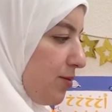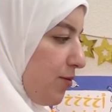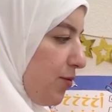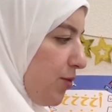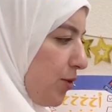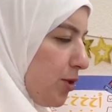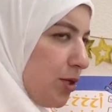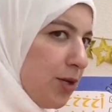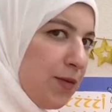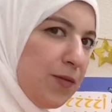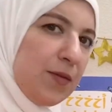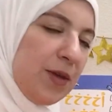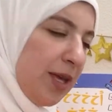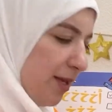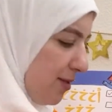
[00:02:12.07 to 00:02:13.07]
Full of
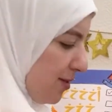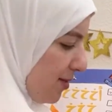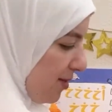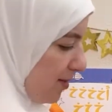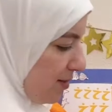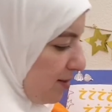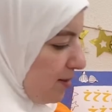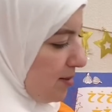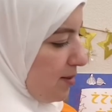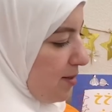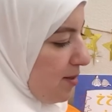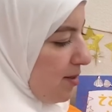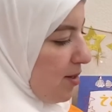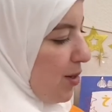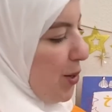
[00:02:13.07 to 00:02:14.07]
Kisses
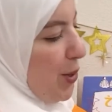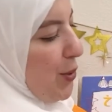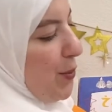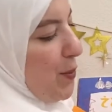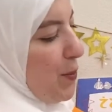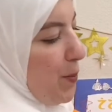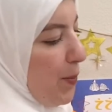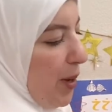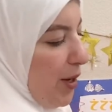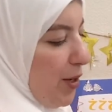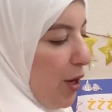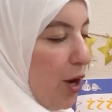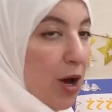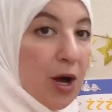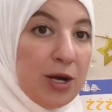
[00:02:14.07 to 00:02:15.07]
by
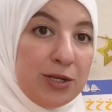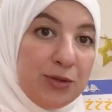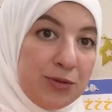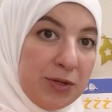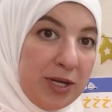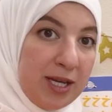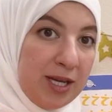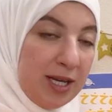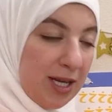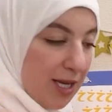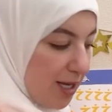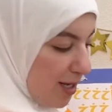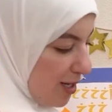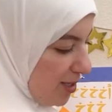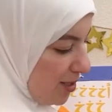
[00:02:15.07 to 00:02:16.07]
Audrey,
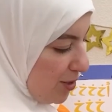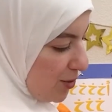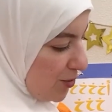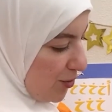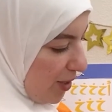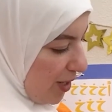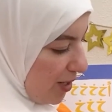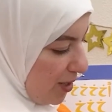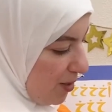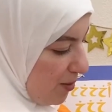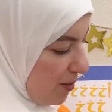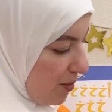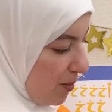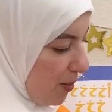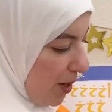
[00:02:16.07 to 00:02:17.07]
illustrated
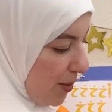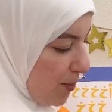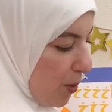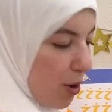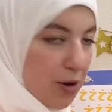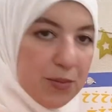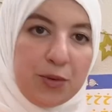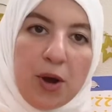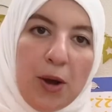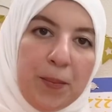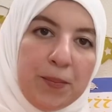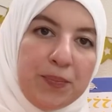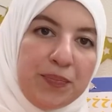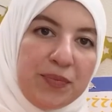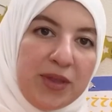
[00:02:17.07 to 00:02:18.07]
by Barbara.
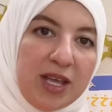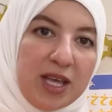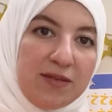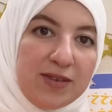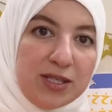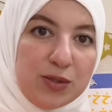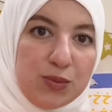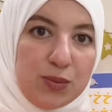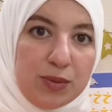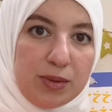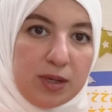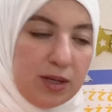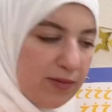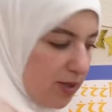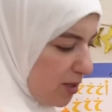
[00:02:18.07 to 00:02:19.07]
If
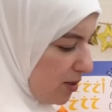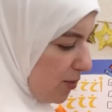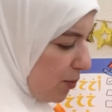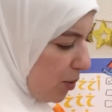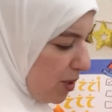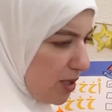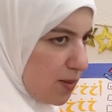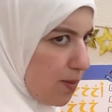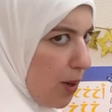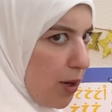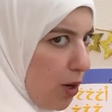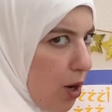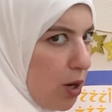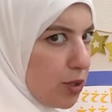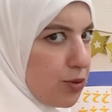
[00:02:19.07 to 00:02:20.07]
the book is by
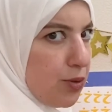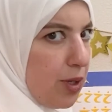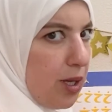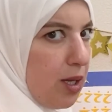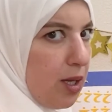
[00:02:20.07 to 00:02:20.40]
Audrey,